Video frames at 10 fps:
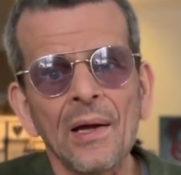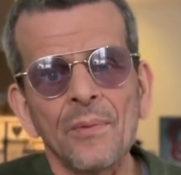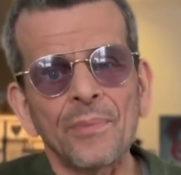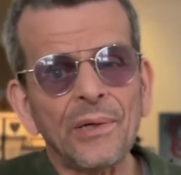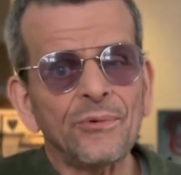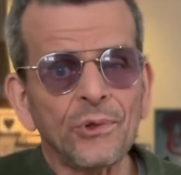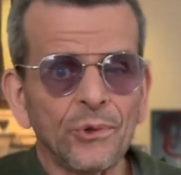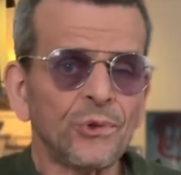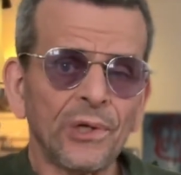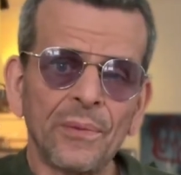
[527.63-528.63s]
But if you
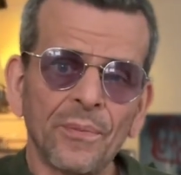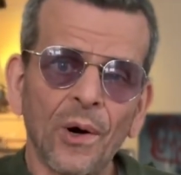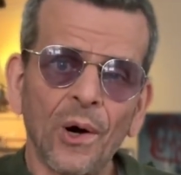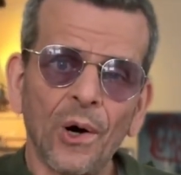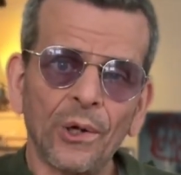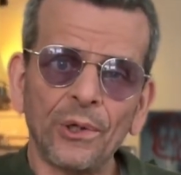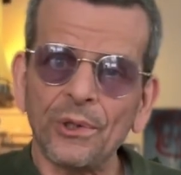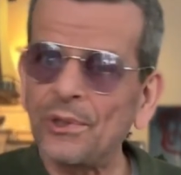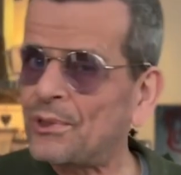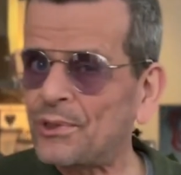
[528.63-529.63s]
use them on
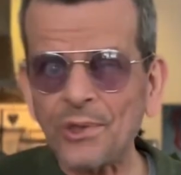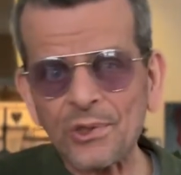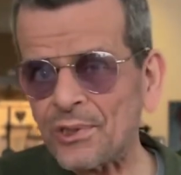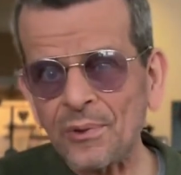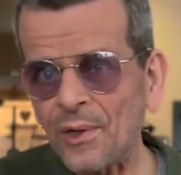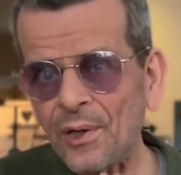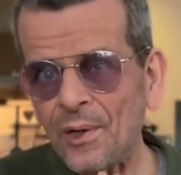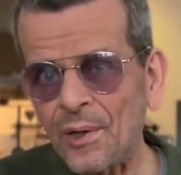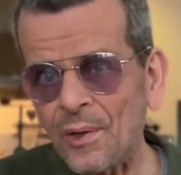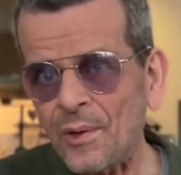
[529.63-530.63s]
just
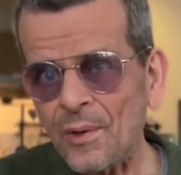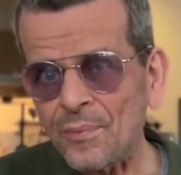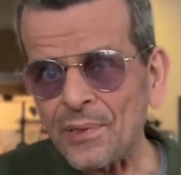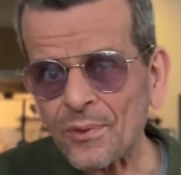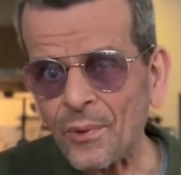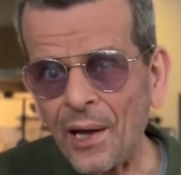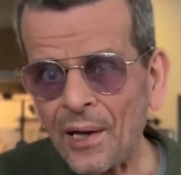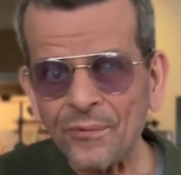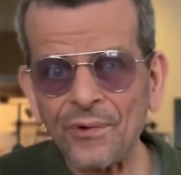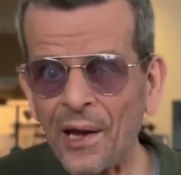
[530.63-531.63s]
bisqueware
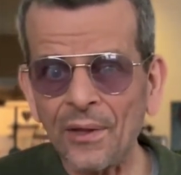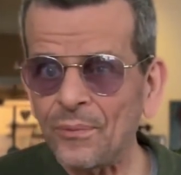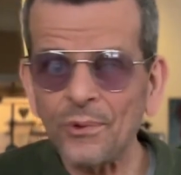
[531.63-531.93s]
and fire them,